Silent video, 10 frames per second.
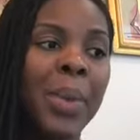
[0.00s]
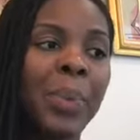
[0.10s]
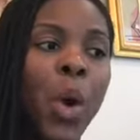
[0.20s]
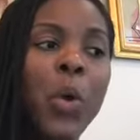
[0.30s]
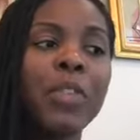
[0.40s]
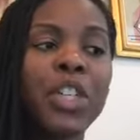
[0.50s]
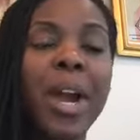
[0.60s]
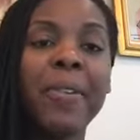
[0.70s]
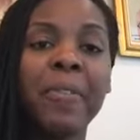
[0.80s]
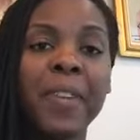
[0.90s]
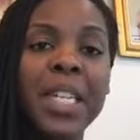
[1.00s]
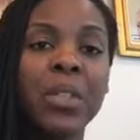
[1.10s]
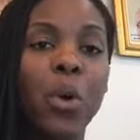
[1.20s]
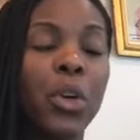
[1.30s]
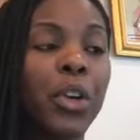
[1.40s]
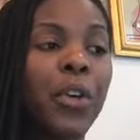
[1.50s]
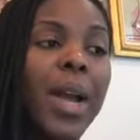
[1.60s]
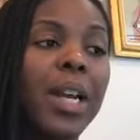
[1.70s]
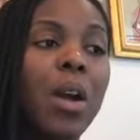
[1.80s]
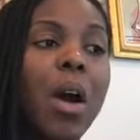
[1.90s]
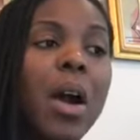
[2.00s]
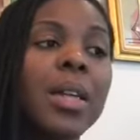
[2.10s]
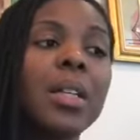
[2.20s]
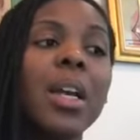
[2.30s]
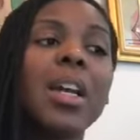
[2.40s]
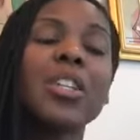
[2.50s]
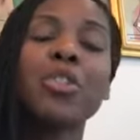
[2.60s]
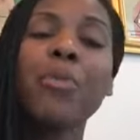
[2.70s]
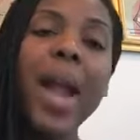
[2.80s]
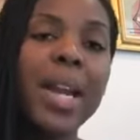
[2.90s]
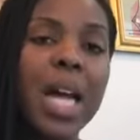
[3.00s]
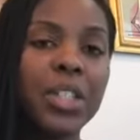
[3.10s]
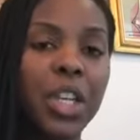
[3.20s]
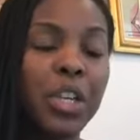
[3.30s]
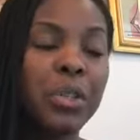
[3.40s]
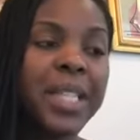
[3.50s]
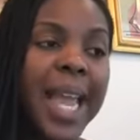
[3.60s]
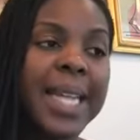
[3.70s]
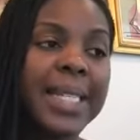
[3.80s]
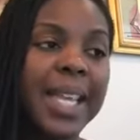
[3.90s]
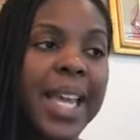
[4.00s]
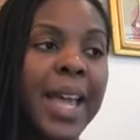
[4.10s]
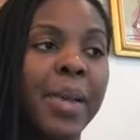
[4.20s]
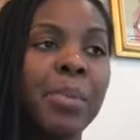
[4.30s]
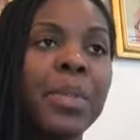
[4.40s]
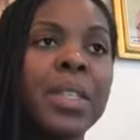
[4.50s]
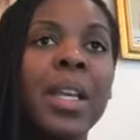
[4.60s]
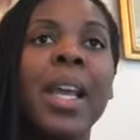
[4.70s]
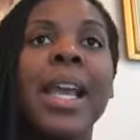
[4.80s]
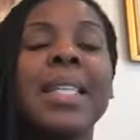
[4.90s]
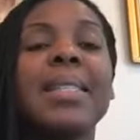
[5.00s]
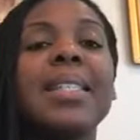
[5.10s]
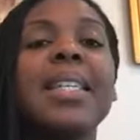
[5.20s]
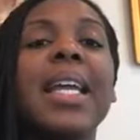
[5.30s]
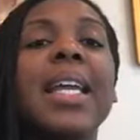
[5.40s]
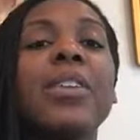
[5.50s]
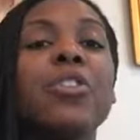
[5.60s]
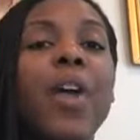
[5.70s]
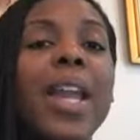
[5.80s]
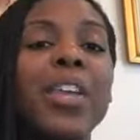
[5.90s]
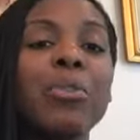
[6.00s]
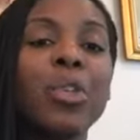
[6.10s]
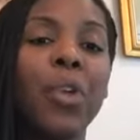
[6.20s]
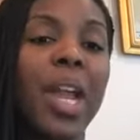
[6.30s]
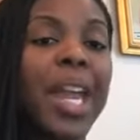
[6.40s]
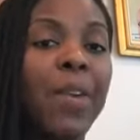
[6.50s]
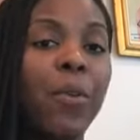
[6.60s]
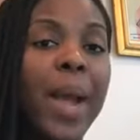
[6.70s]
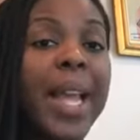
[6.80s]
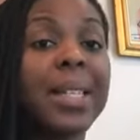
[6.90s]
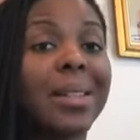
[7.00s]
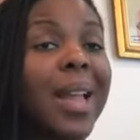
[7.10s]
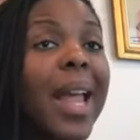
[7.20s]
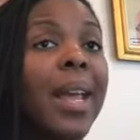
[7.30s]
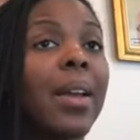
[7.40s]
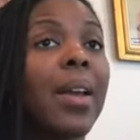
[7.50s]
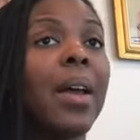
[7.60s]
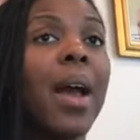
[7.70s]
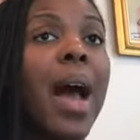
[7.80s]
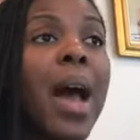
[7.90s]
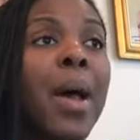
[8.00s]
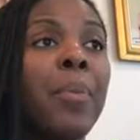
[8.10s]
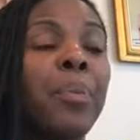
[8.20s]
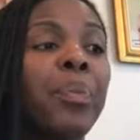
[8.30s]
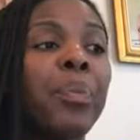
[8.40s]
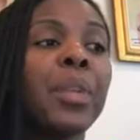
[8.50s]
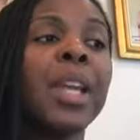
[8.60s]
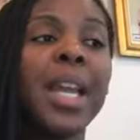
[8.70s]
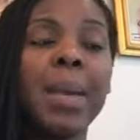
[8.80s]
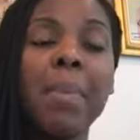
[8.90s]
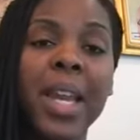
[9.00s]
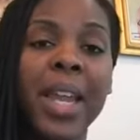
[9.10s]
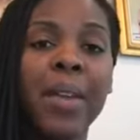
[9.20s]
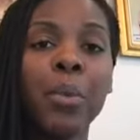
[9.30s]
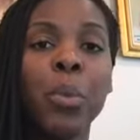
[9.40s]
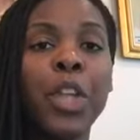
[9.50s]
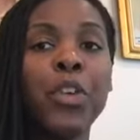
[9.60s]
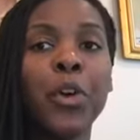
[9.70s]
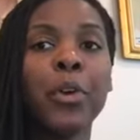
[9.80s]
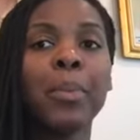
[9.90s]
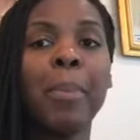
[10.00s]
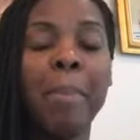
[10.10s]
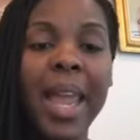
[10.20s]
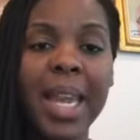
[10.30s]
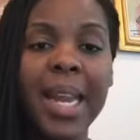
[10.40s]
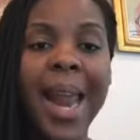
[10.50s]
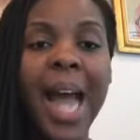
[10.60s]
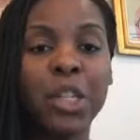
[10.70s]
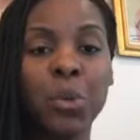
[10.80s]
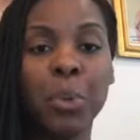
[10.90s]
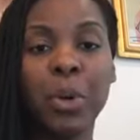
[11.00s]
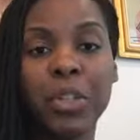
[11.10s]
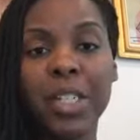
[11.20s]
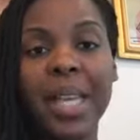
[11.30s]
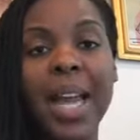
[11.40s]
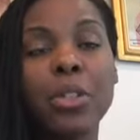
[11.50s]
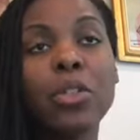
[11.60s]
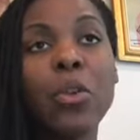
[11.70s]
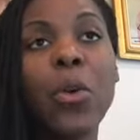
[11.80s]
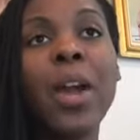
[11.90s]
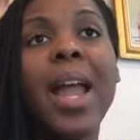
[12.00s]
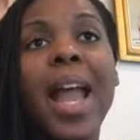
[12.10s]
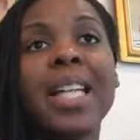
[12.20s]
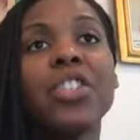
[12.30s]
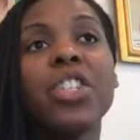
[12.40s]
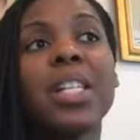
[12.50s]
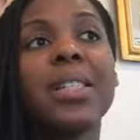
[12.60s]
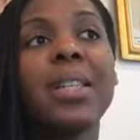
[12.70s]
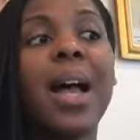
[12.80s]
overdraft fees on your credit card. Try not to use ATMs. Instead, try to use creative ways like getting money when you're making an actual purchase at a store, and just